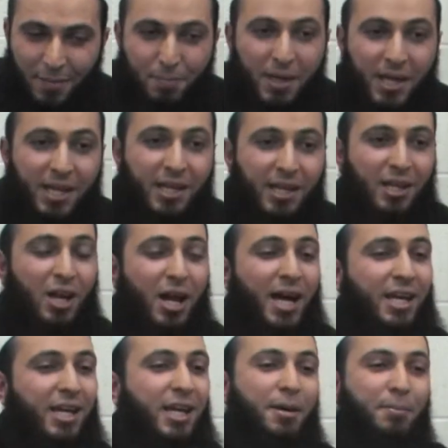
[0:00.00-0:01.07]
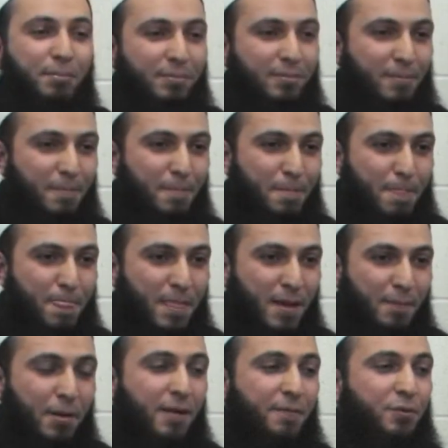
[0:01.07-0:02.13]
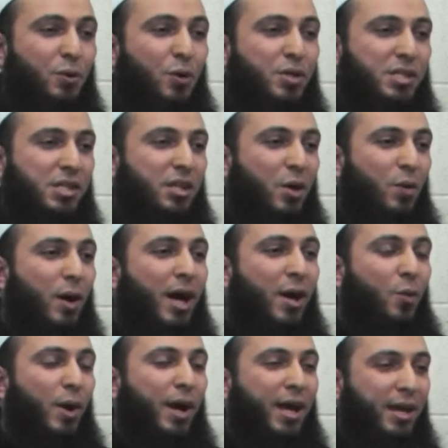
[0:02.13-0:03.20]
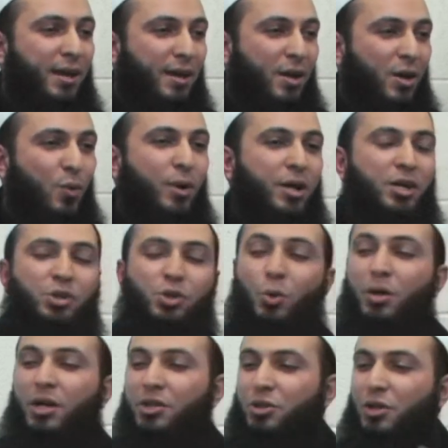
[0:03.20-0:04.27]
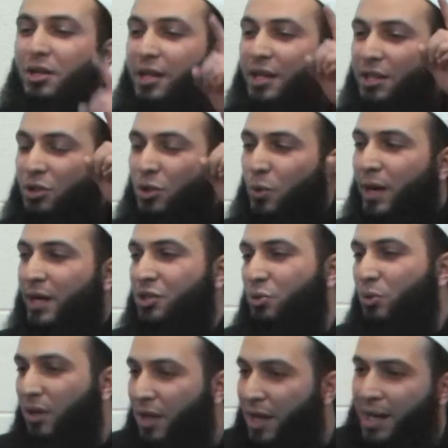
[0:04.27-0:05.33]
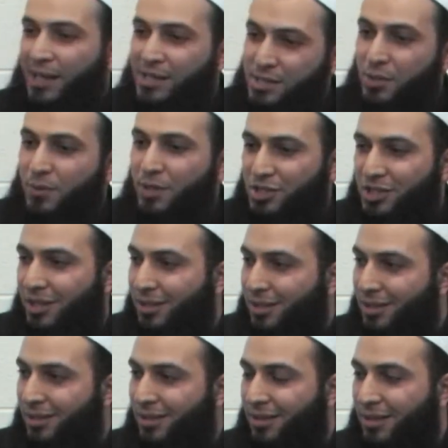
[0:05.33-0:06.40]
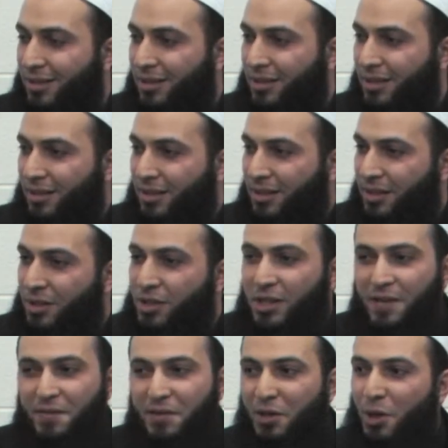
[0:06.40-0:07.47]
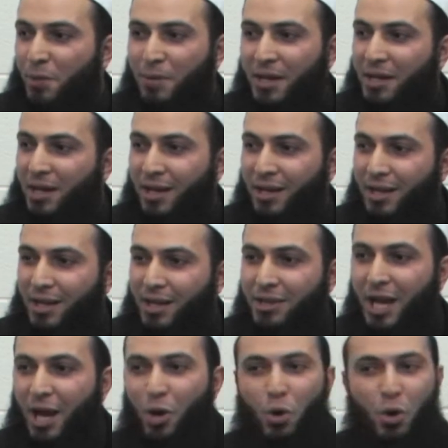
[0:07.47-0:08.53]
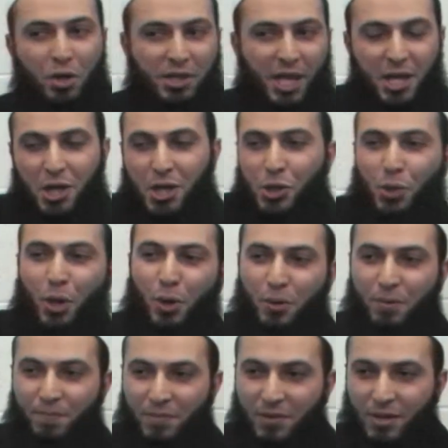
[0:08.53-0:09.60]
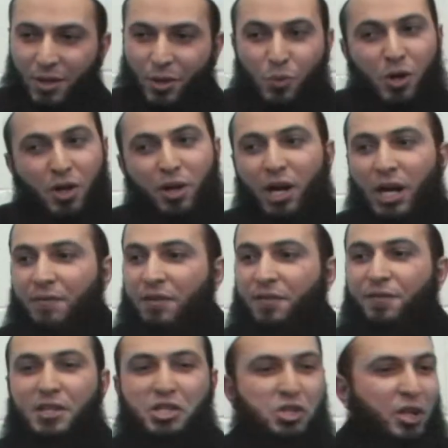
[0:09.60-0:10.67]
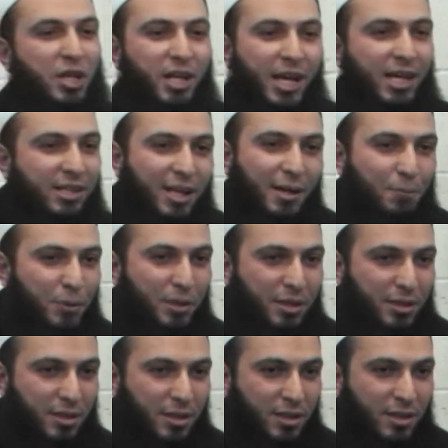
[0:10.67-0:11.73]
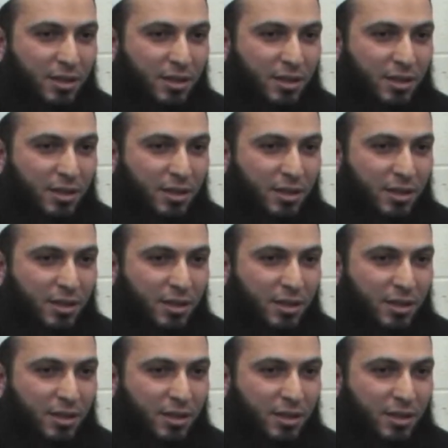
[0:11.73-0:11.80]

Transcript: Be like him, but of course in the right way, where you're doing it to lead your way to Allah Azza wa Jalla. You never know, brother, that hook that you throw, what kind of a fish you're going to end up with.